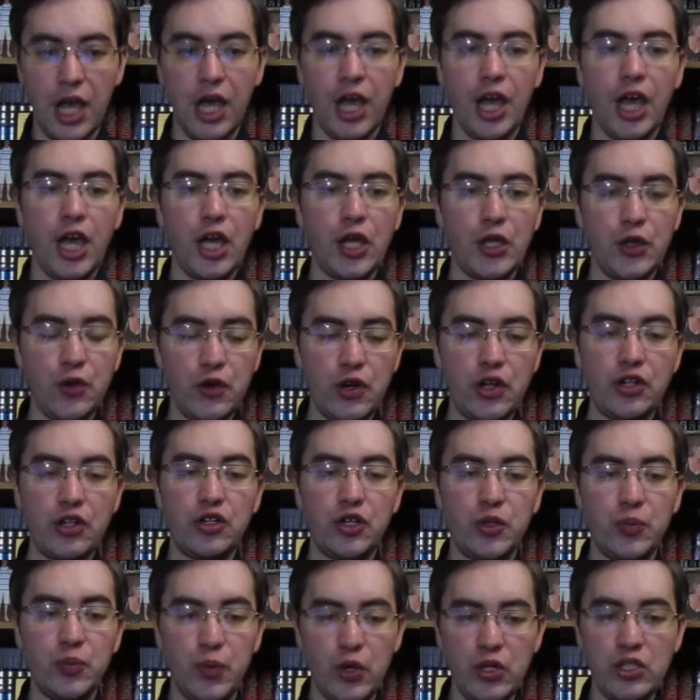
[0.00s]
You can
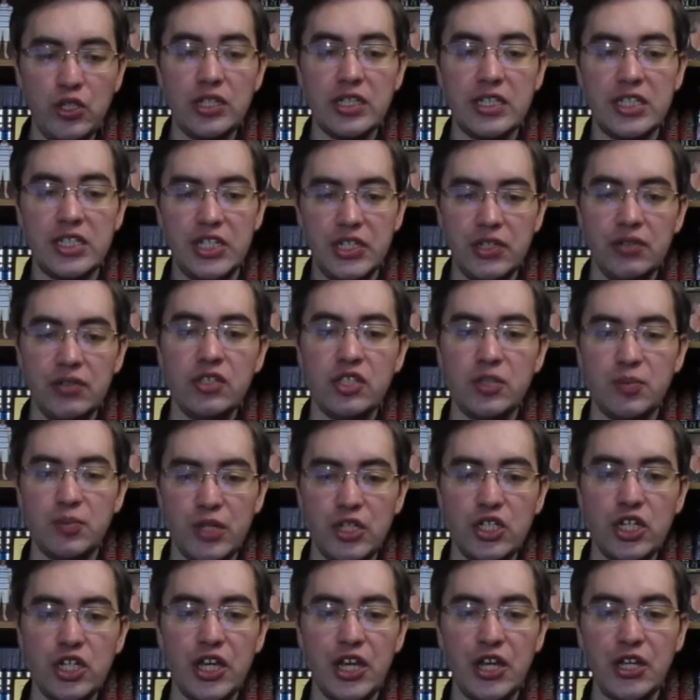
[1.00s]
report direct speech
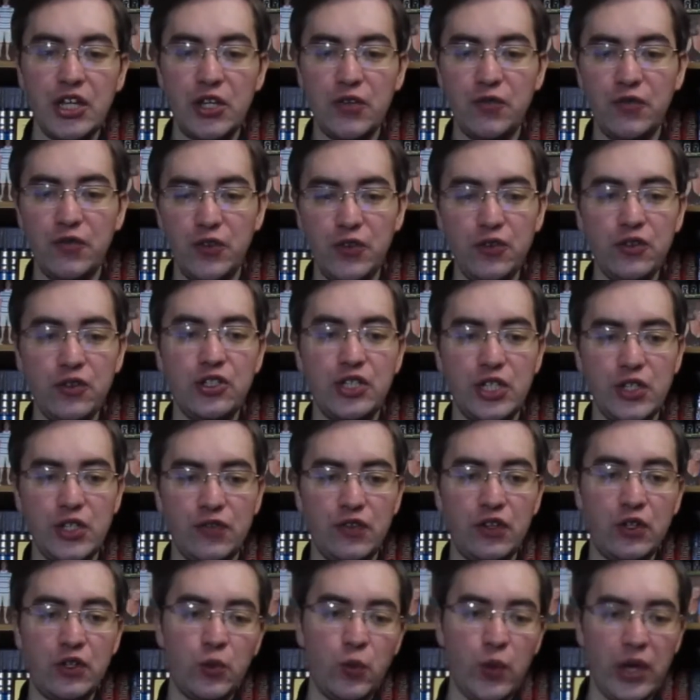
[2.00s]
in a few
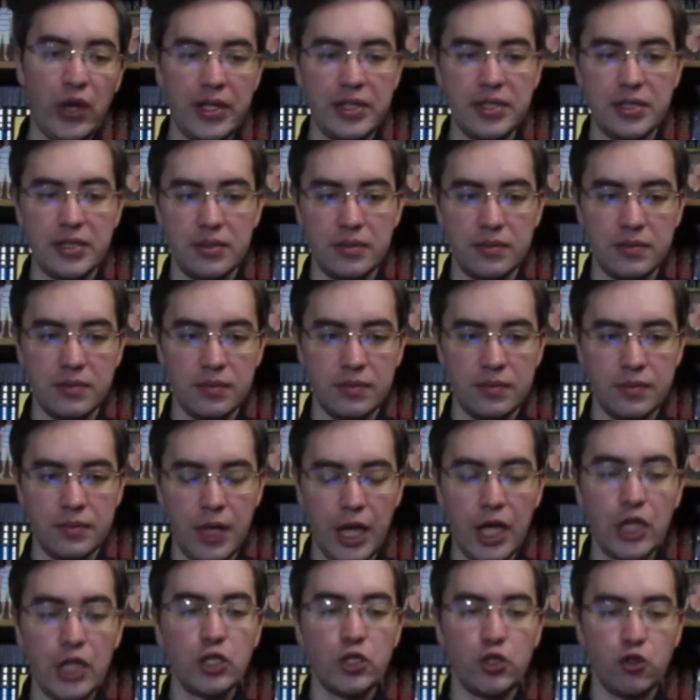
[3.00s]
different ways.
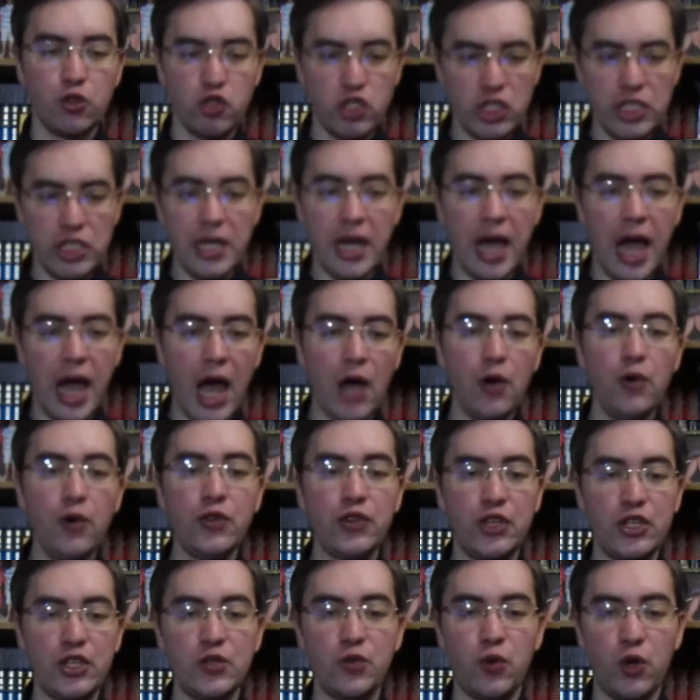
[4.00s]
To see how
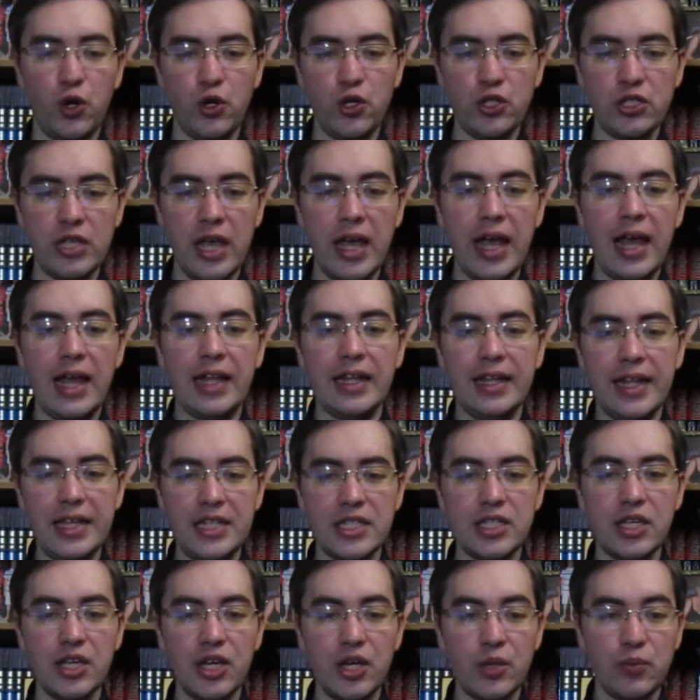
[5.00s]
this works, let's
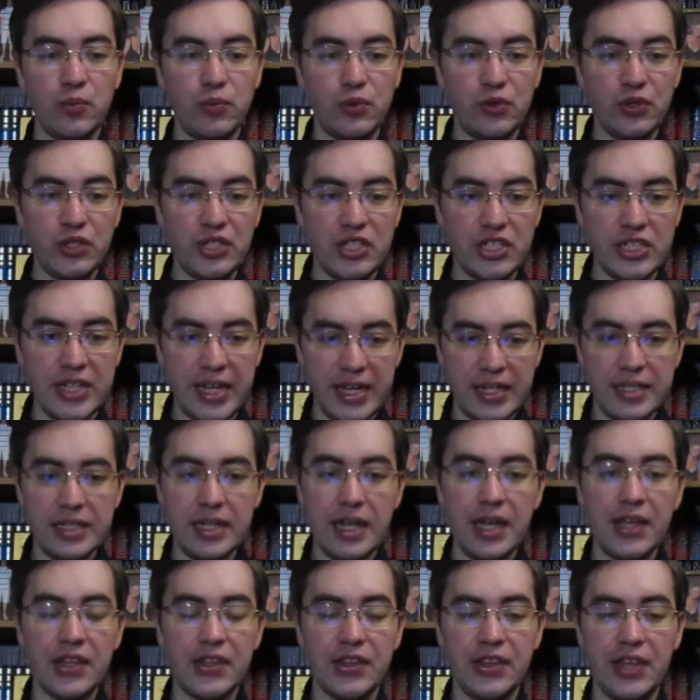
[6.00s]
pretend
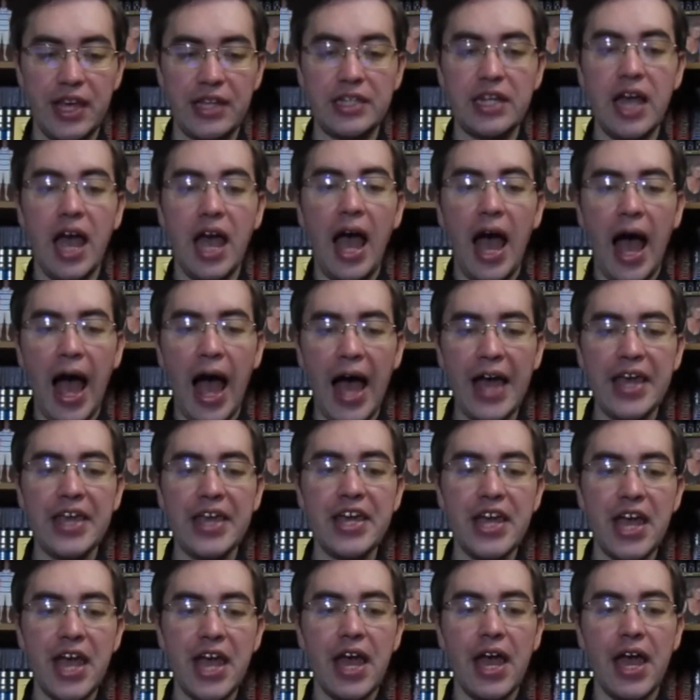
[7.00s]
that I,
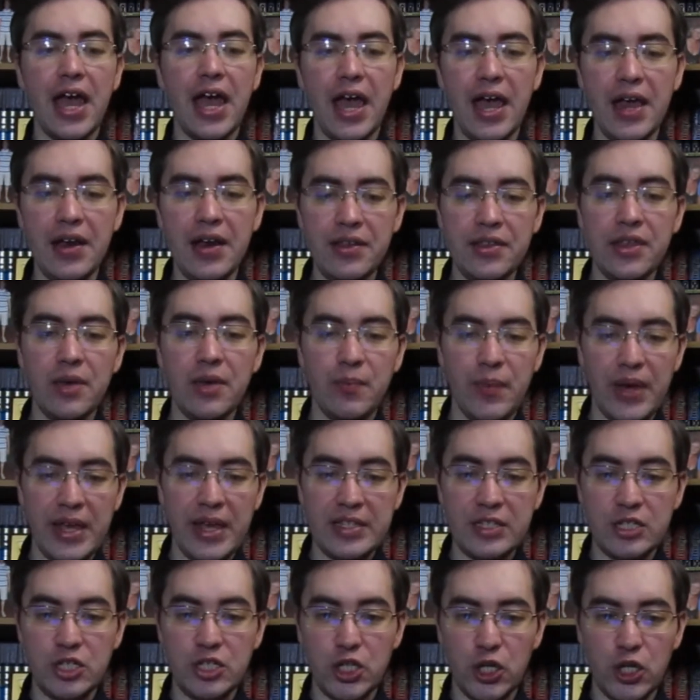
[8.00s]
Elizabeth,
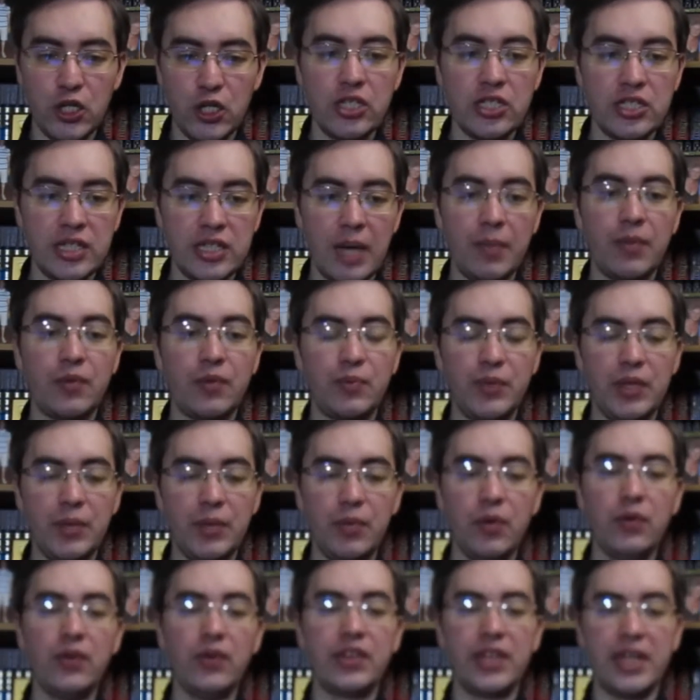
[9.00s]
told some people
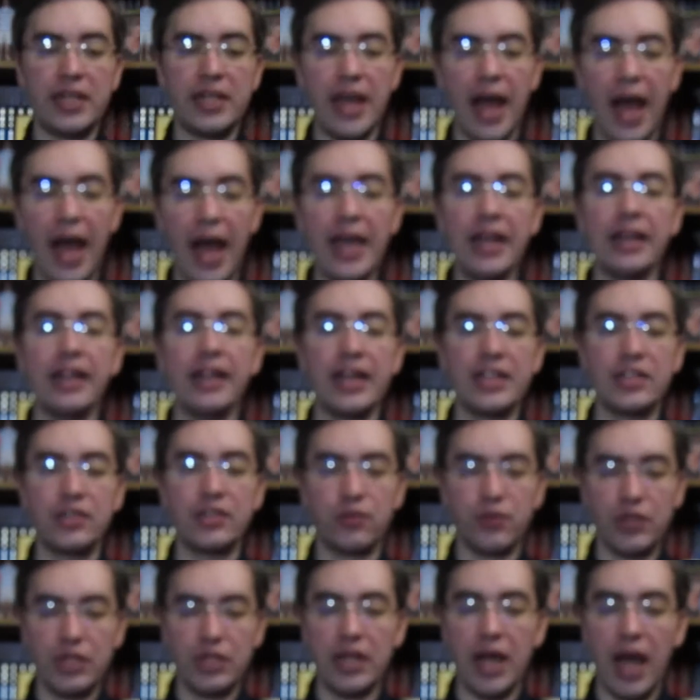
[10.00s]
that I like
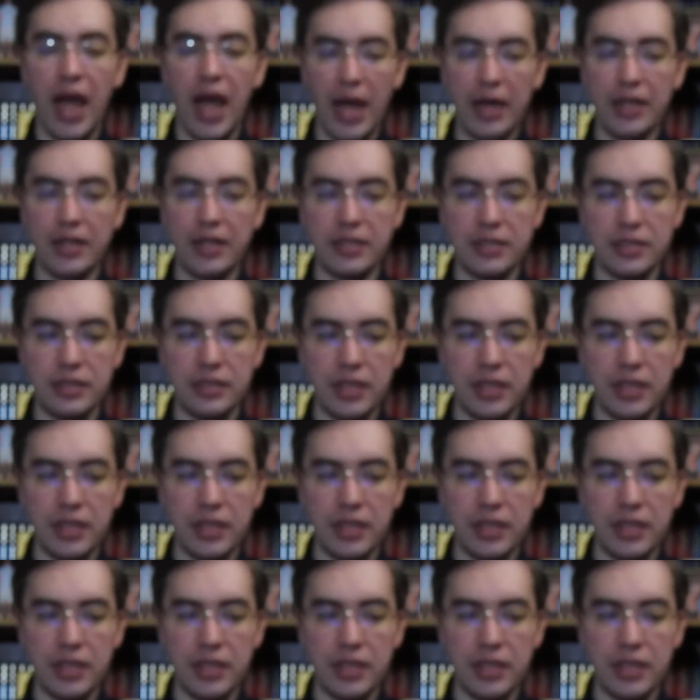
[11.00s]
green onions.